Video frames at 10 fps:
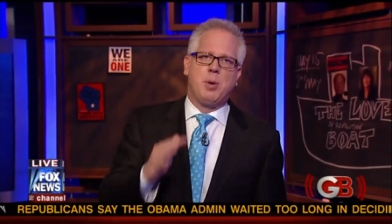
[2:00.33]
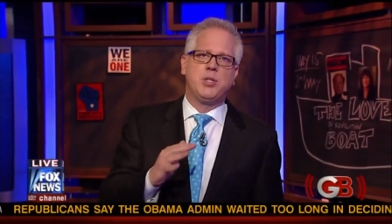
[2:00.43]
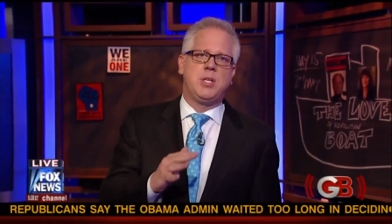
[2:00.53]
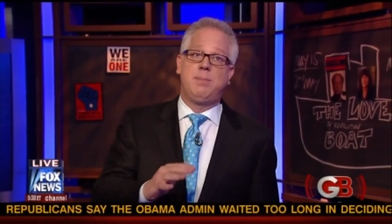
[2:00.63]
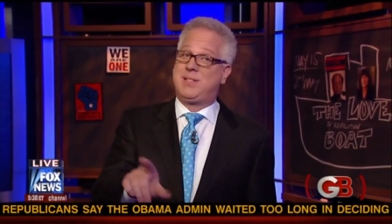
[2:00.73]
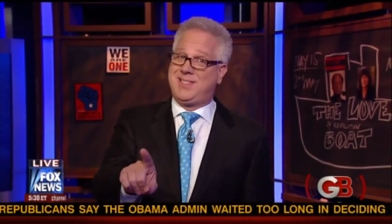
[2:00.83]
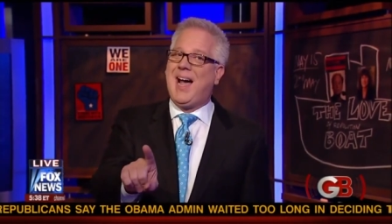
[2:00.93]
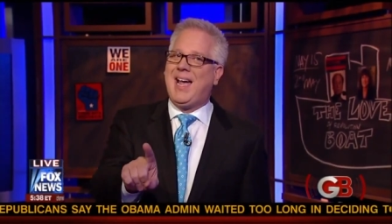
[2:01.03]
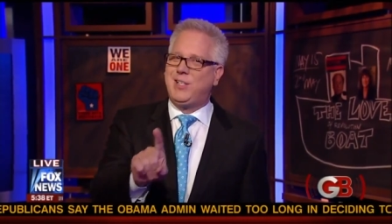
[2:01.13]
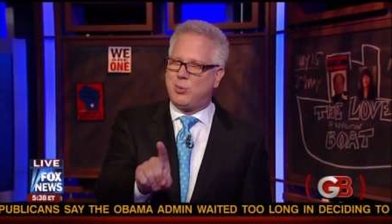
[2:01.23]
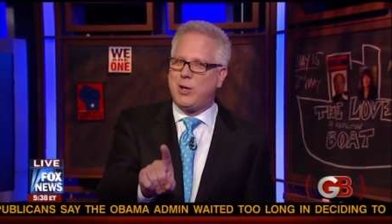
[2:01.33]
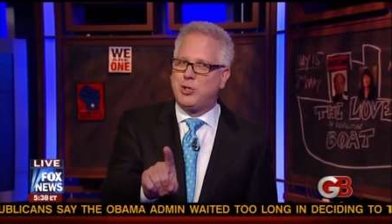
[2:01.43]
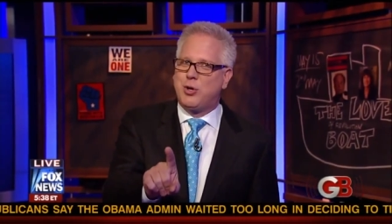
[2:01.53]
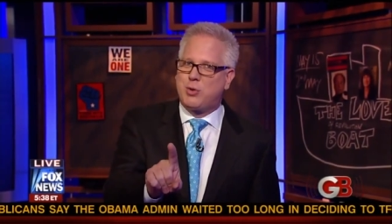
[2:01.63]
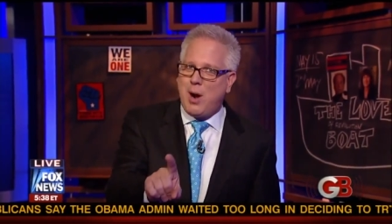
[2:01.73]
person besides
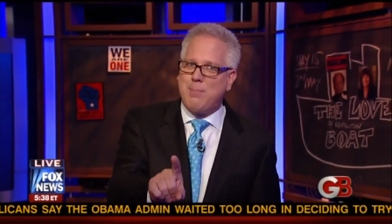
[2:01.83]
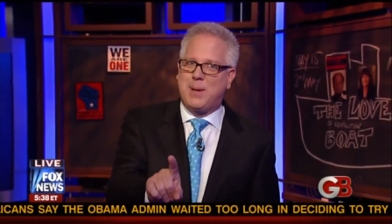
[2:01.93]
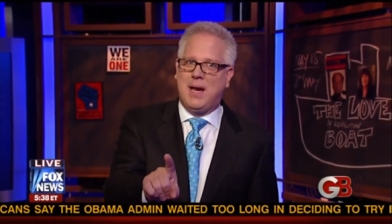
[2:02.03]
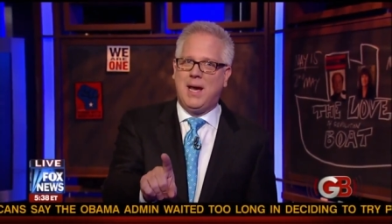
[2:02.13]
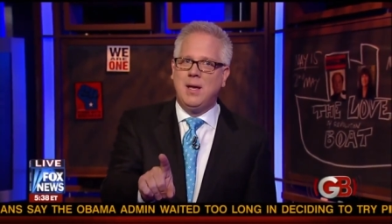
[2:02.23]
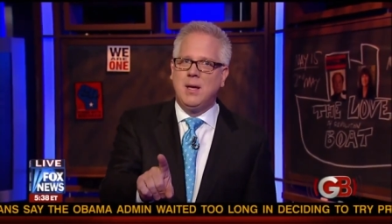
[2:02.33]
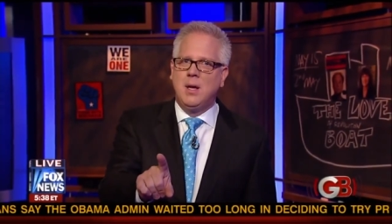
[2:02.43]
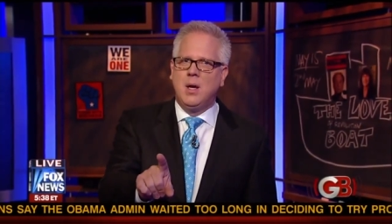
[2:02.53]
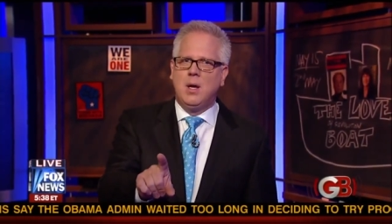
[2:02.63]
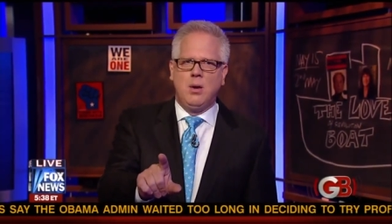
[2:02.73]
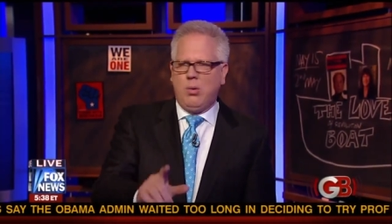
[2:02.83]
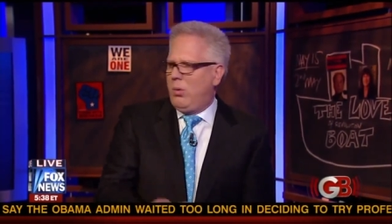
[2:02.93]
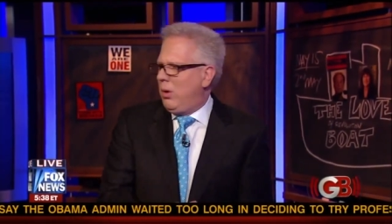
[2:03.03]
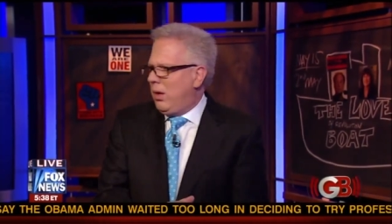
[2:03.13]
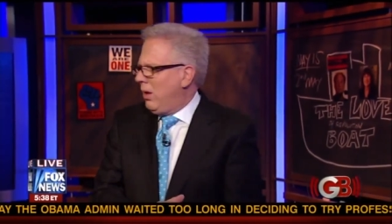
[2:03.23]
Richard Trumka
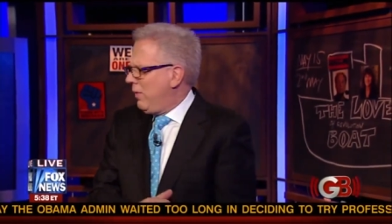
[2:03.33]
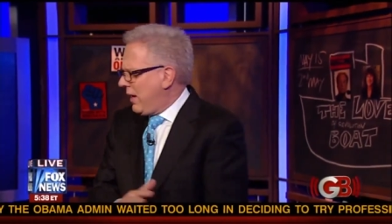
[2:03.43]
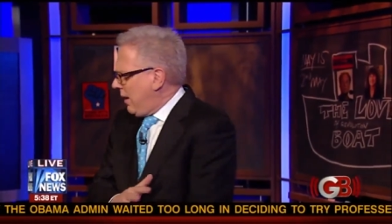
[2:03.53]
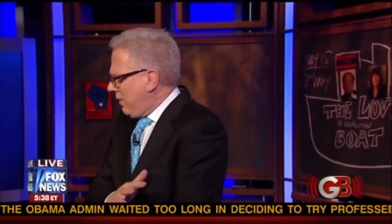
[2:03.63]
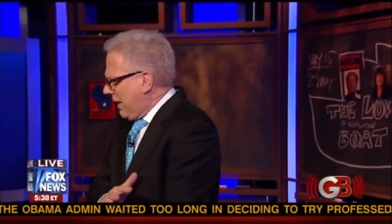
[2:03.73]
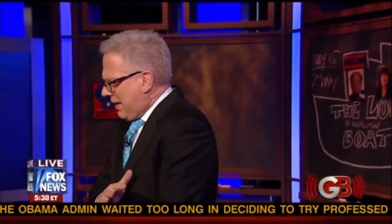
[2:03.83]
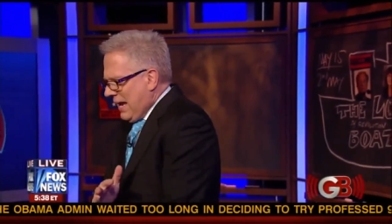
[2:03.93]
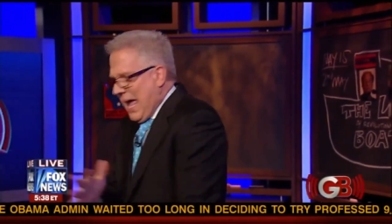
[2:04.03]
that could